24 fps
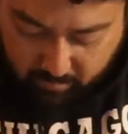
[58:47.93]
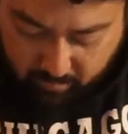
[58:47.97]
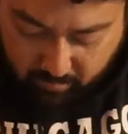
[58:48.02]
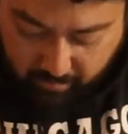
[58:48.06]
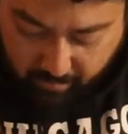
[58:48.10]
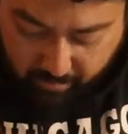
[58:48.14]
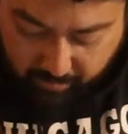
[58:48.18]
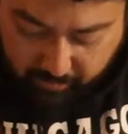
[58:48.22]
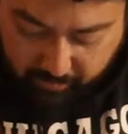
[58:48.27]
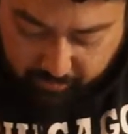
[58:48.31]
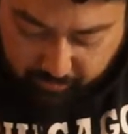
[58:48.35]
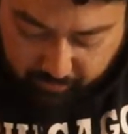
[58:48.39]

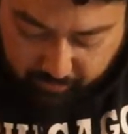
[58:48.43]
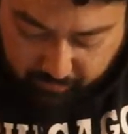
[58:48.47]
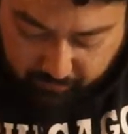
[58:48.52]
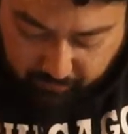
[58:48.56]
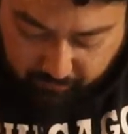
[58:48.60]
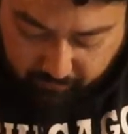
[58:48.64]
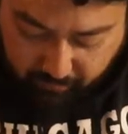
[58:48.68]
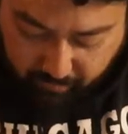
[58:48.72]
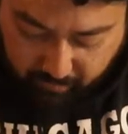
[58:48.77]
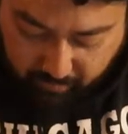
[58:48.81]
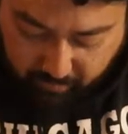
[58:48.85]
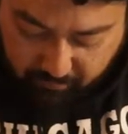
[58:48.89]
should have
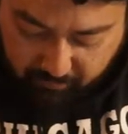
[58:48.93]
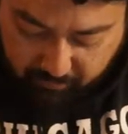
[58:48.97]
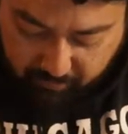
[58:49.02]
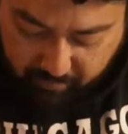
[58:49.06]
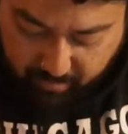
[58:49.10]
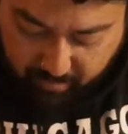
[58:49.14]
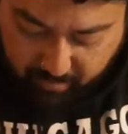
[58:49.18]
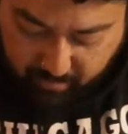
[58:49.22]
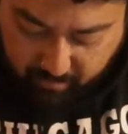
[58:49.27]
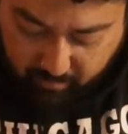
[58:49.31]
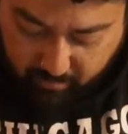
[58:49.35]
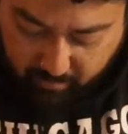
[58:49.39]
kind of
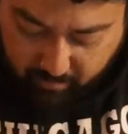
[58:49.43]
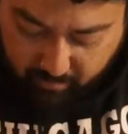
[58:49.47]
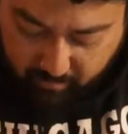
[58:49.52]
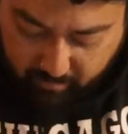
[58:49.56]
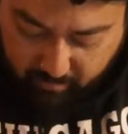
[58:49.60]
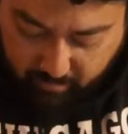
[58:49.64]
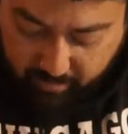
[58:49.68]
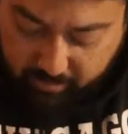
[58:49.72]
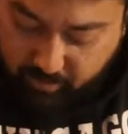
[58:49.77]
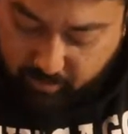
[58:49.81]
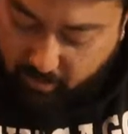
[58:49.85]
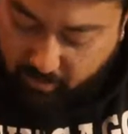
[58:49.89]
been
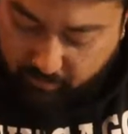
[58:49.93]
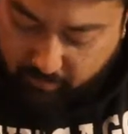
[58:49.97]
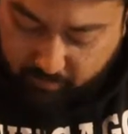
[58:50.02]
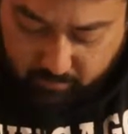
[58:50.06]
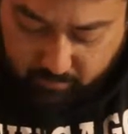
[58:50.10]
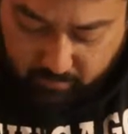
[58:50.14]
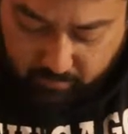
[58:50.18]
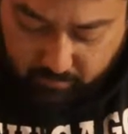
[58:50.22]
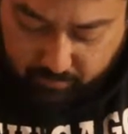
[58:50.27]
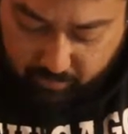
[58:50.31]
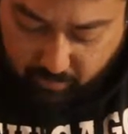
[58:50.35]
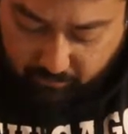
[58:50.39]
like, don't get me
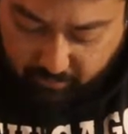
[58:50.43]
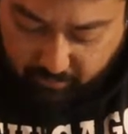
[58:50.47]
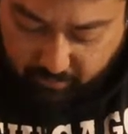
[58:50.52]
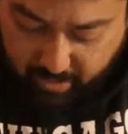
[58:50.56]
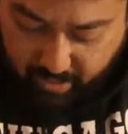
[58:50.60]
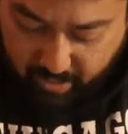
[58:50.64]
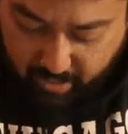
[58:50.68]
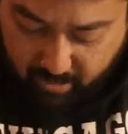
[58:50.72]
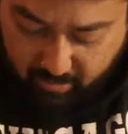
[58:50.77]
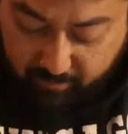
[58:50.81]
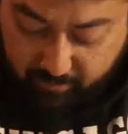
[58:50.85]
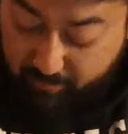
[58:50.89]
wrong, it was
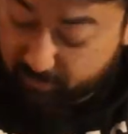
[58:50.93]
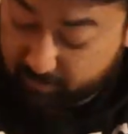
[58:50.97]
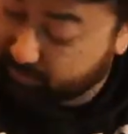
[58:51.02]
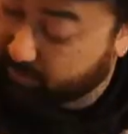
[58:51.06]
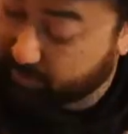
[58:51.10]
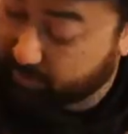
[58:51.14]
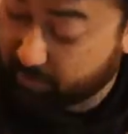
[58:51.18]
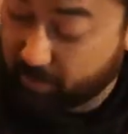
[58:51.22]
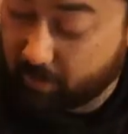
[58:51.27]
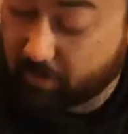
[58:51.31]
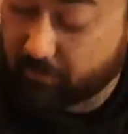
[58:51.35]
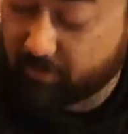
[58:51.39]
overpowered, but it was
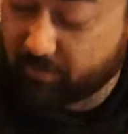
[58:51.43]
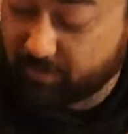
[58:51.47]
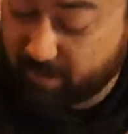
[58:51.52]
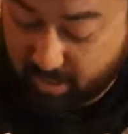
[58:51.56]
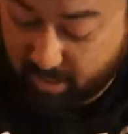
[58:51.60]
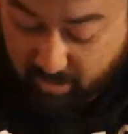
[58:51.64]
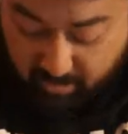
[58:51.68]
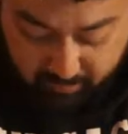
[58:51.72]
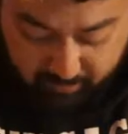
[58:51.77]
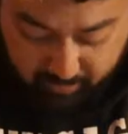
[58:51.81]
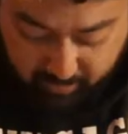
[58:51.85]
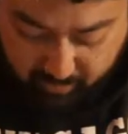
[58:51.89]
only
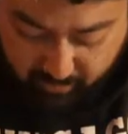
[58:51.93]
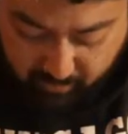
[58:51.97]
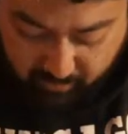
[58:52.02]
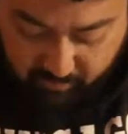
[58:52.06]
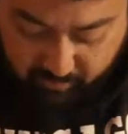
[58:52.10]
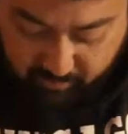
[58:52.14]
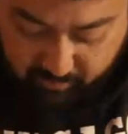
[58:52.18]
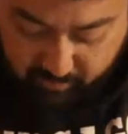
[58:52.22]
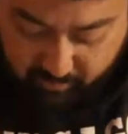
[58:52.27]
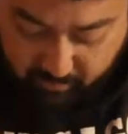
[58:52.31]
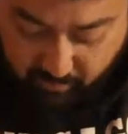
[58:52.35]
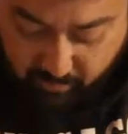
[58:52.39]
overpowered
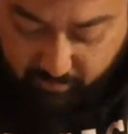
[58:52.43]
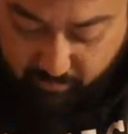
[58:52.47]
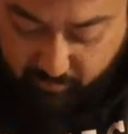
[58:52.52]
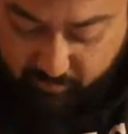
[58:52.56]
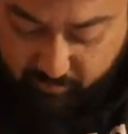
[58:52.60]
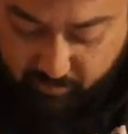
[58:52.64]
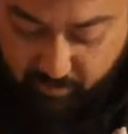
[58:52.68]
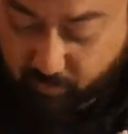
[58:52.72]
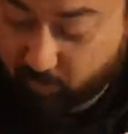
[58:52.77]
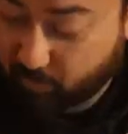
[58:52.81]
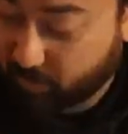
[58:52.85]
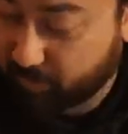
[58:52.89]
because there was
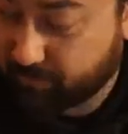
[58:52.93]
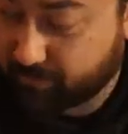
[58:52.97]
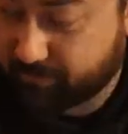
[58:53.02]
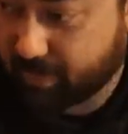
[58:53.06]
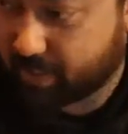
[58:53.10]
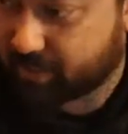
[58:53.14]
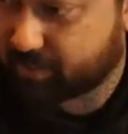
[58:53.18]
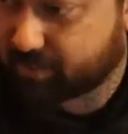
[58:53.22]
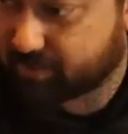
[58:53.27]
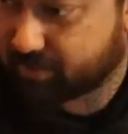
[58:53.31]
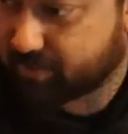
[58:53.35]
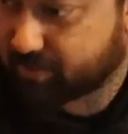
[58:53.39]
only one
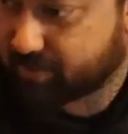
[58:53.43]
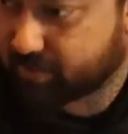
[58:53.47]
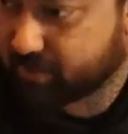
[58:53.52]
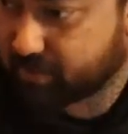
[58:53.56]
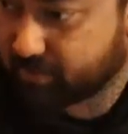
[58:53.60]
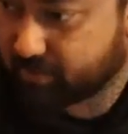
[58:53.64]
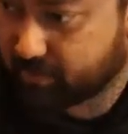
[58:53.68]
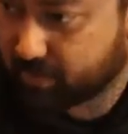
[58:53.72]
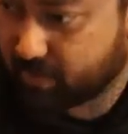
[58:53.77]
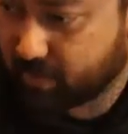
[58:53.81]
faction that could do it.